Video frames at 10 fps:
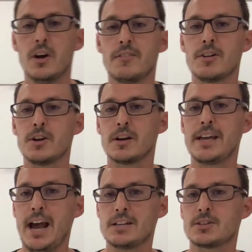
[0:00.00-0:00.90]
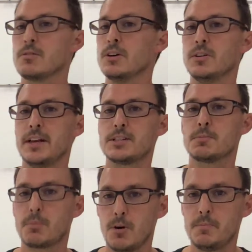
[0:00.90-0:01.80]
for your gas grill, that's
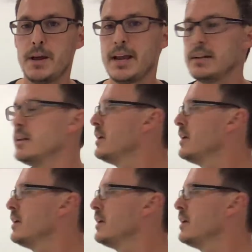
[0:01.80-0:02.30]
propane